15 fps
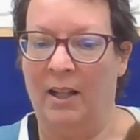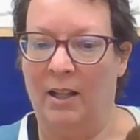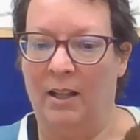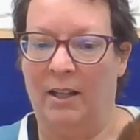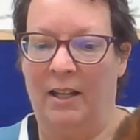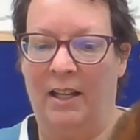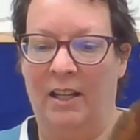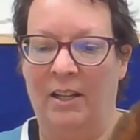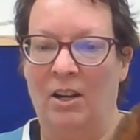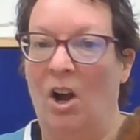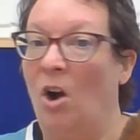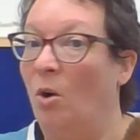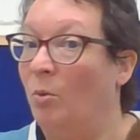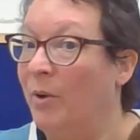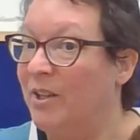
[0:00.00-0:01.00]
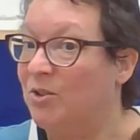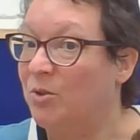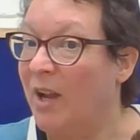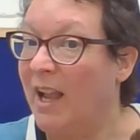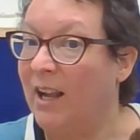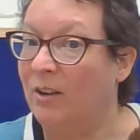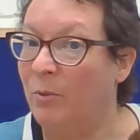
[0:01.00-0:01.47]
He always
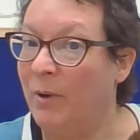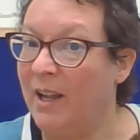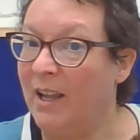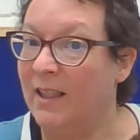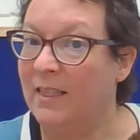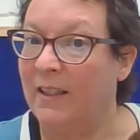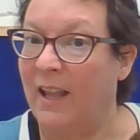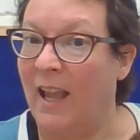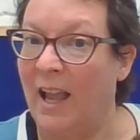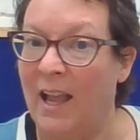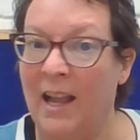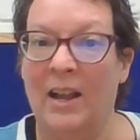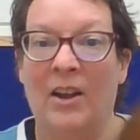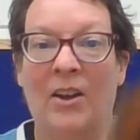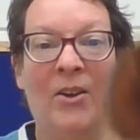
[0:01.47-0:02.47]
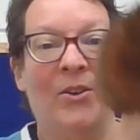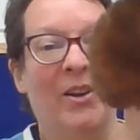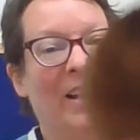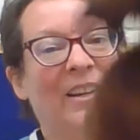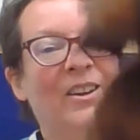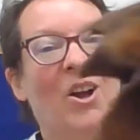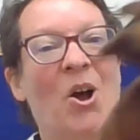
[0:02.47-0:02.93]
drank with care,
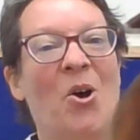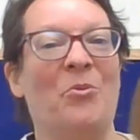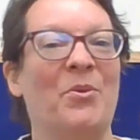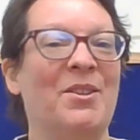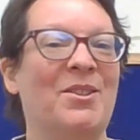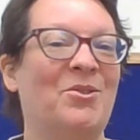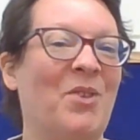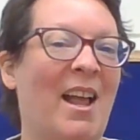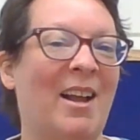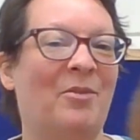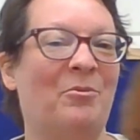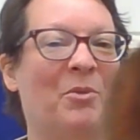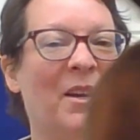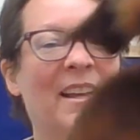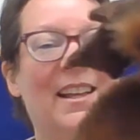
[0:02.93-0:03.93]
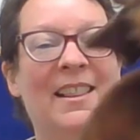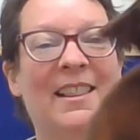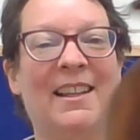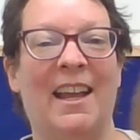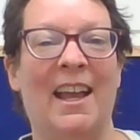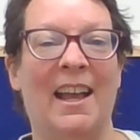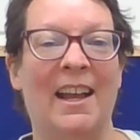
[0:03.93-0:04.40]
he always drank with
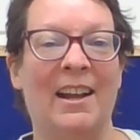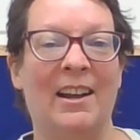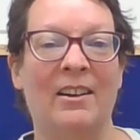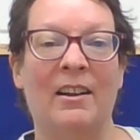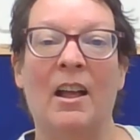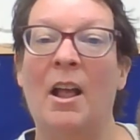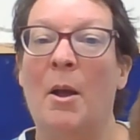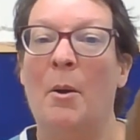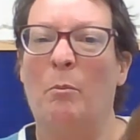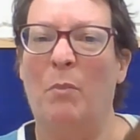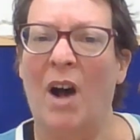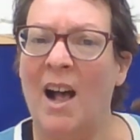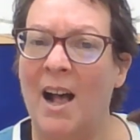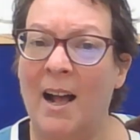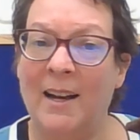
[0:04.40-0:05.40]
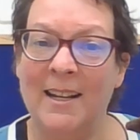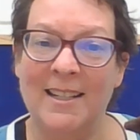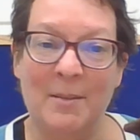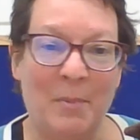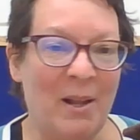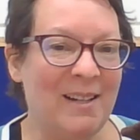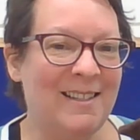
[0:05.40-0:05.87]
care, but he
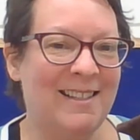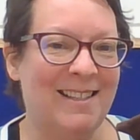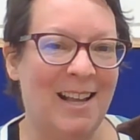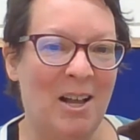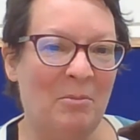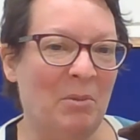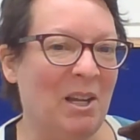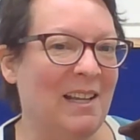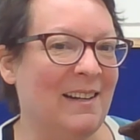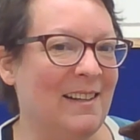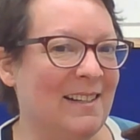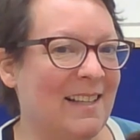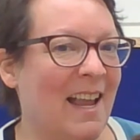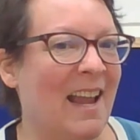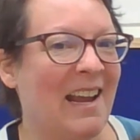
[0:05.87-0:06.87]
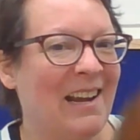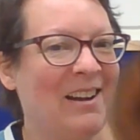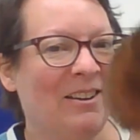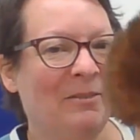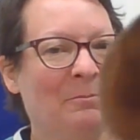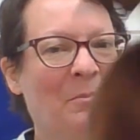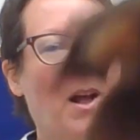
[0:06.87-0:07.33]
spilled some in his
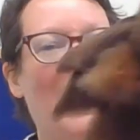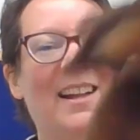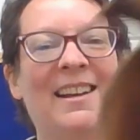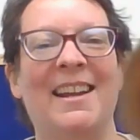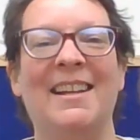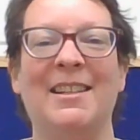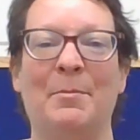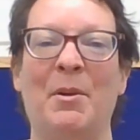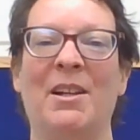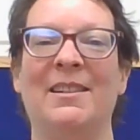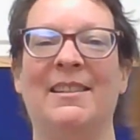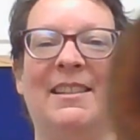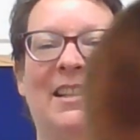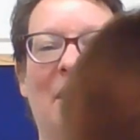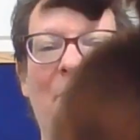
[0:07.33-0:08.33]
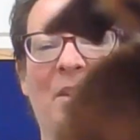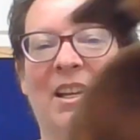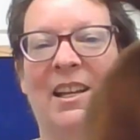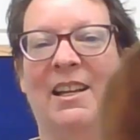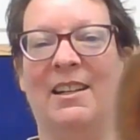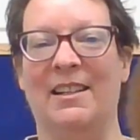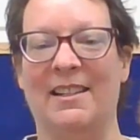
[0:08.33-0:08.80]
hair, but he spilled some
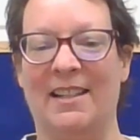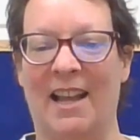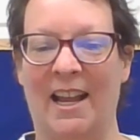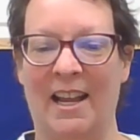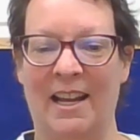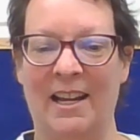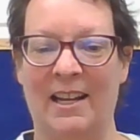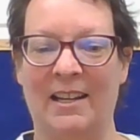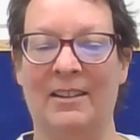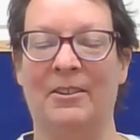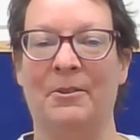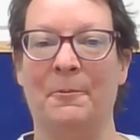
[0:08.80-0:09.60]
in his hair.